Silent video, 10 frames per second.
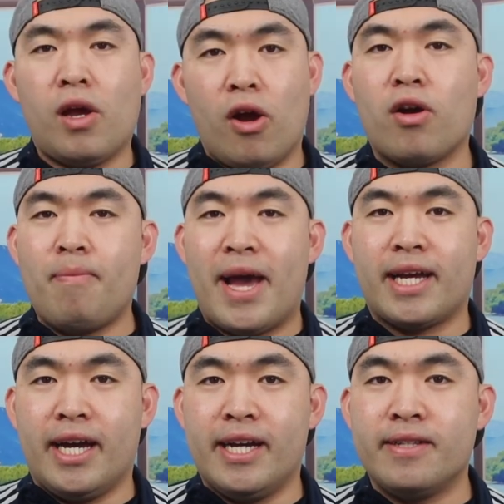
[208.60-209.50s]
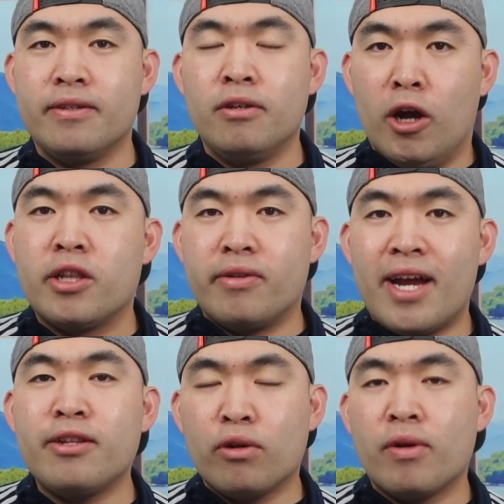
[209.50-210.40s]
Alright, going back guys. So
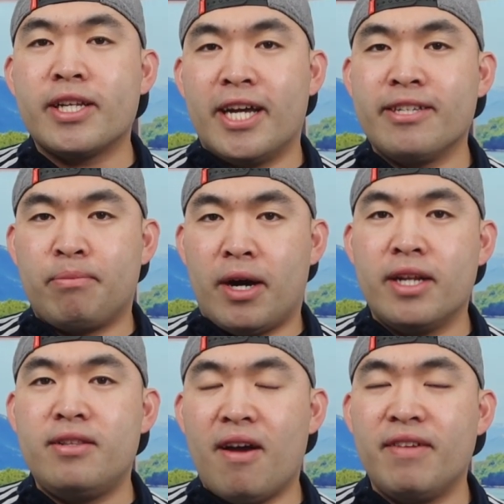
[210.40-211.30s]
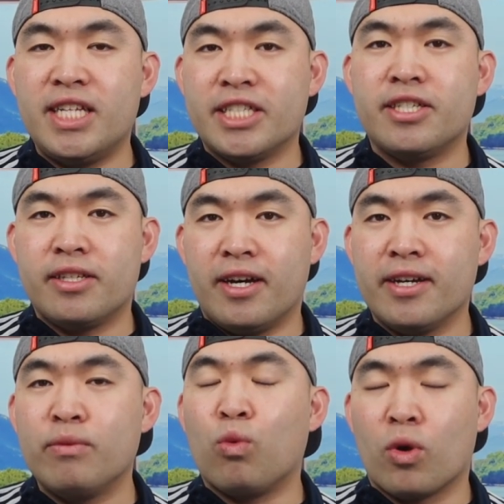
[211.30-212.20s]
next, a quick test of product definitely actually
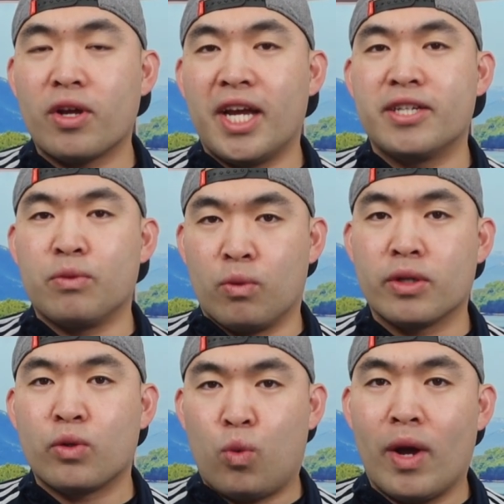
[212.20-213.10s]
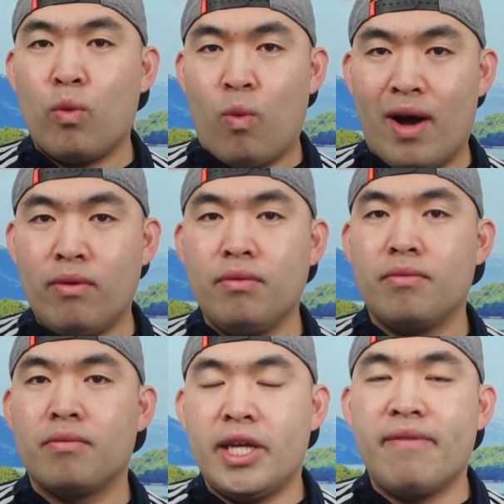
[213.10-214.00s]
does work and actually works quite well.
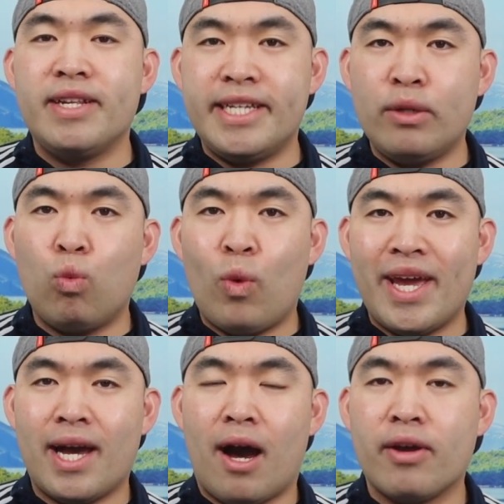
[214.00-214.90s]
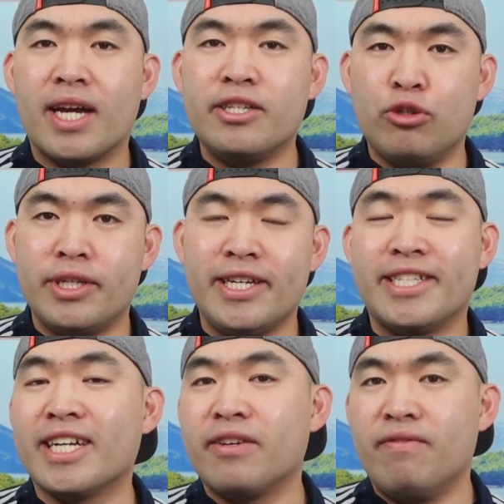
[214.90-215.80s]
If you see the way how you guys use it is
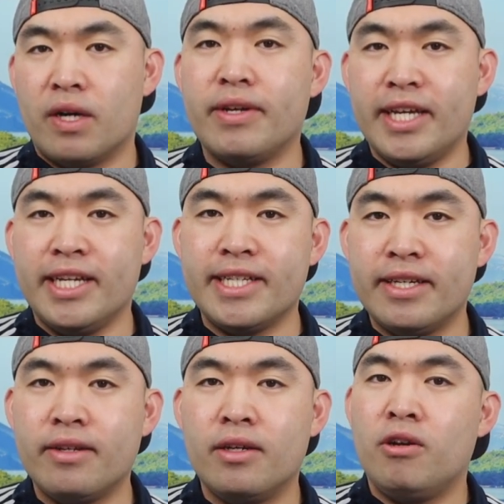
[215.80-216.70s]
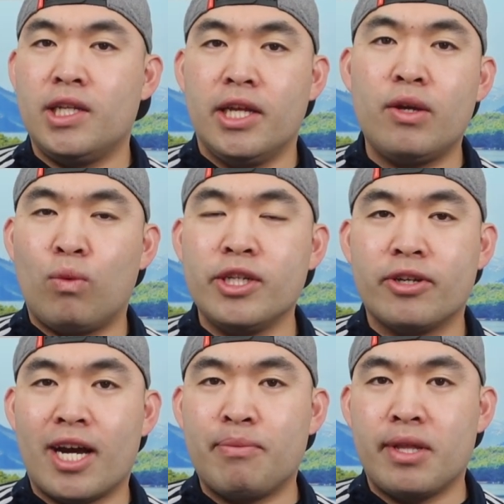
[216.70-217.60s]
actually very easy. Literally, once you
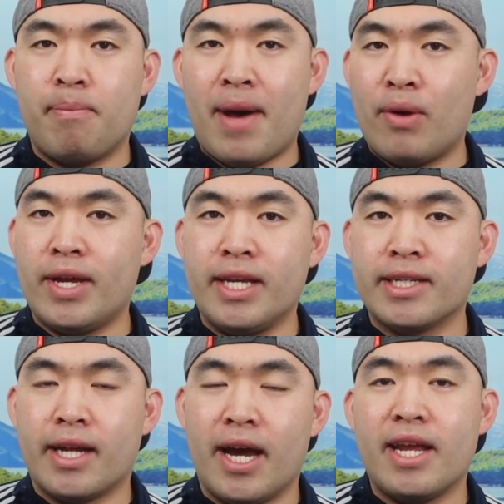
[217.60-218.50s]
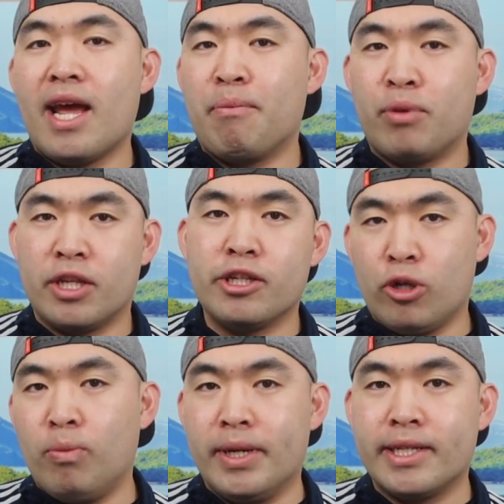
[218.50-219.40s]
guys put the battery inside and put the
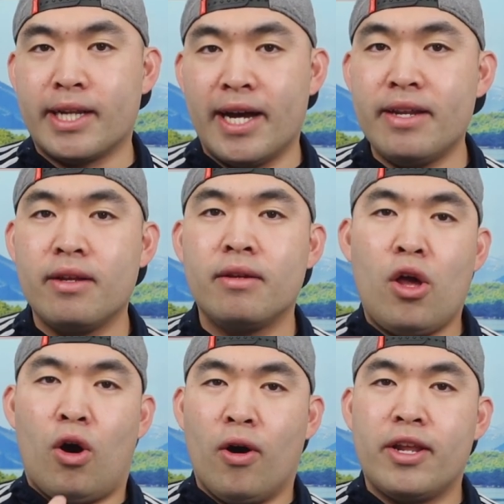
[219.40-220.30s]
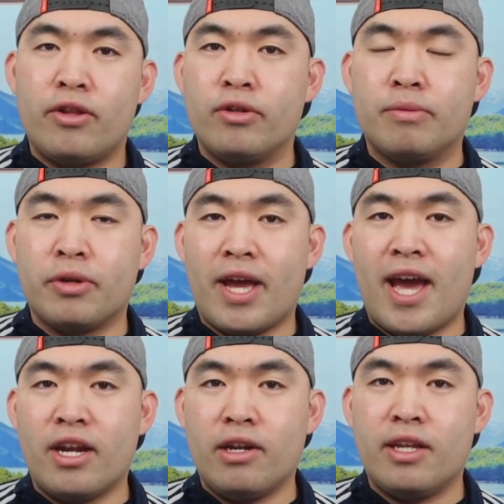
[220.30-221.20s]
soap inside, all you need to do is just put your
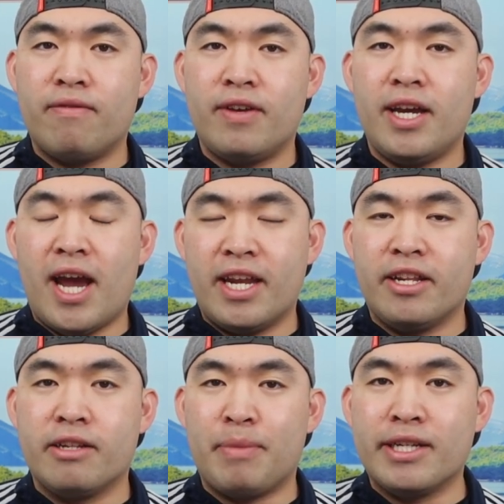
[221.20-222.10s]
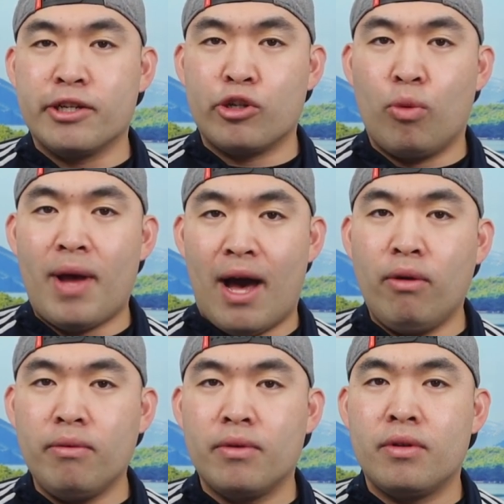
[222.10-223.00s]
hand underneath it and it dispenses the soap
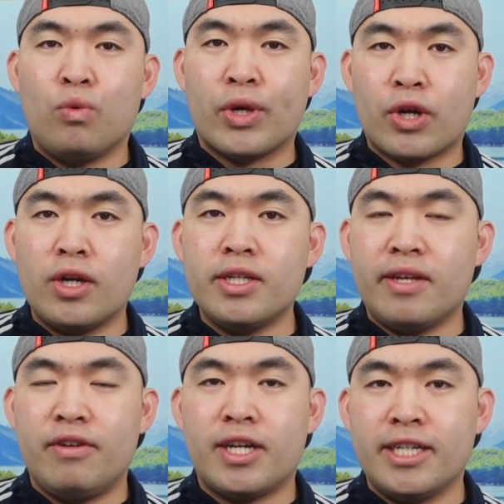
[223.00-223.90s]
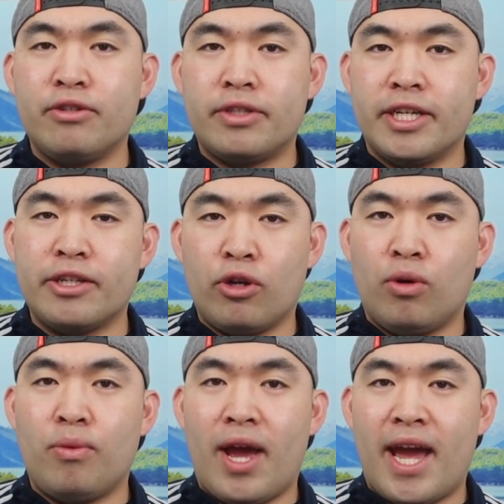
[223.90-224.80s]
out. Regardless if you guys use dish
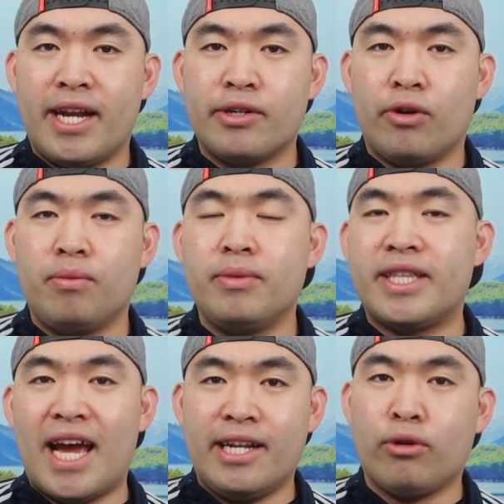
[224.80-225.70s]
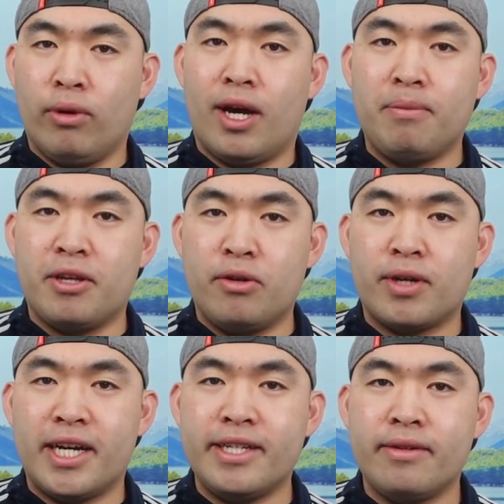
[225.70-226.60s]
soap or hand soap, that is totally up to you
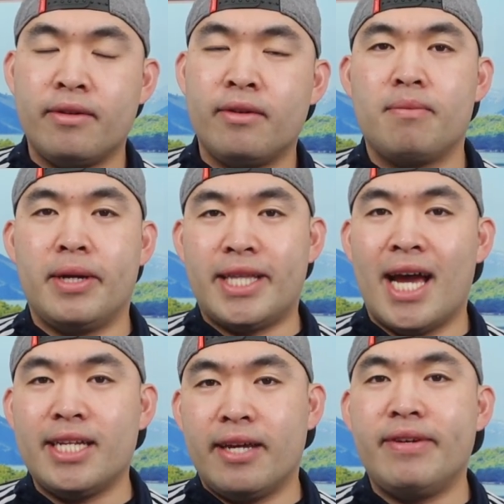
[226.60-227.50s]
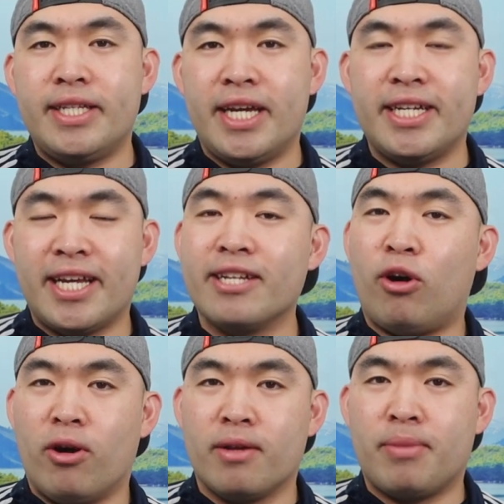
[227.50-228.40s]
guys. But that is everything that's
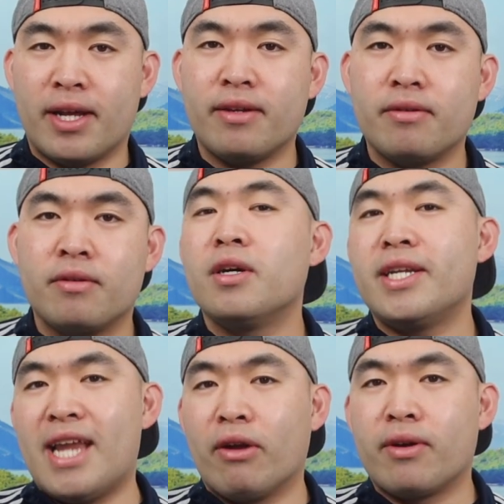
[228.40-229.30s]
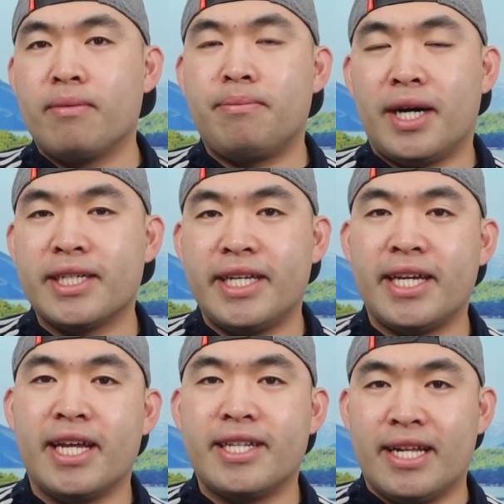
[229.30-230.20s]
on the product. Now to go unboxing
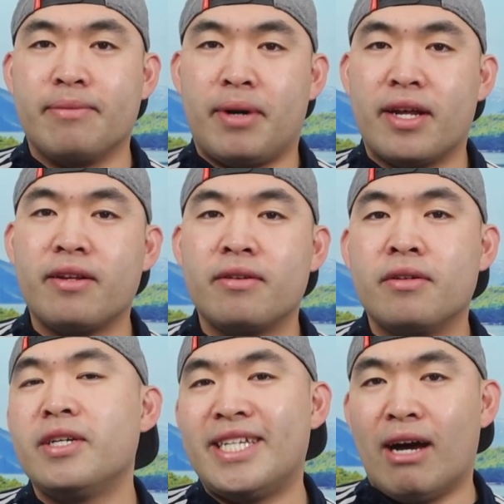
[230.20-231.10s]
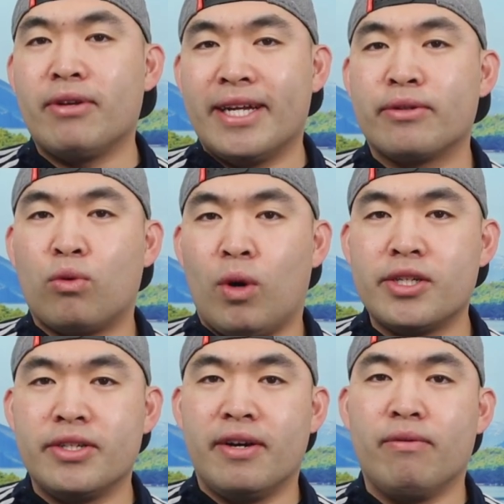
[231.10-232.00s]
and test the product. Now to answer the
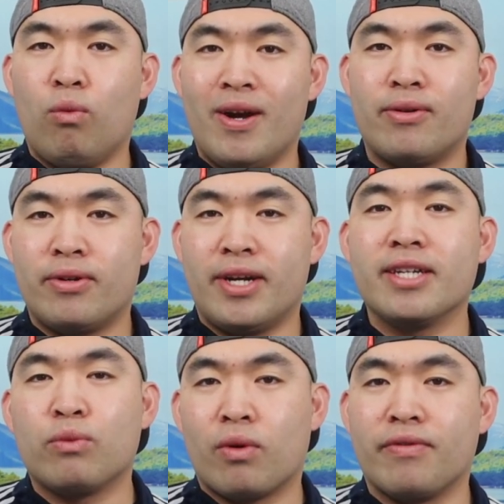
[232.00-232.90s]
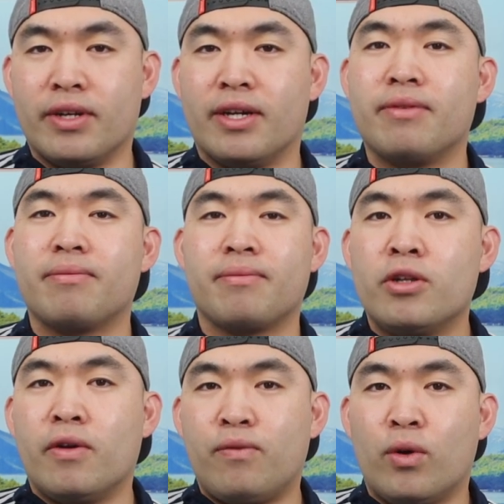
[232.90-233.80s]
question of whether or not it's worth it or not.
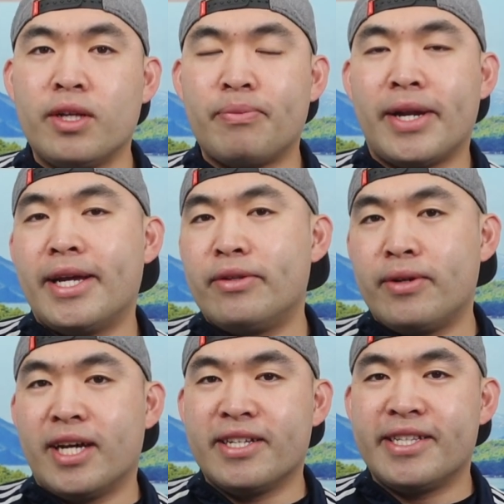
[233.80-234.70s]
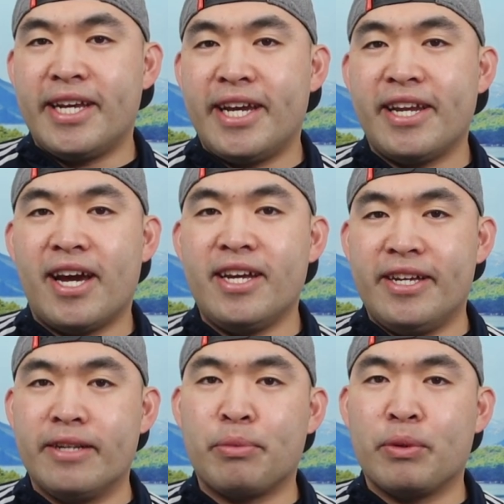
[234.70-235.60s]
So for this product, I do have to say that it
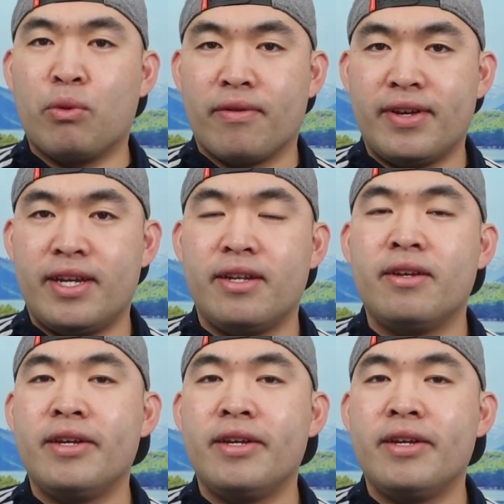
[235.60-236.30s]
is pretty worth it.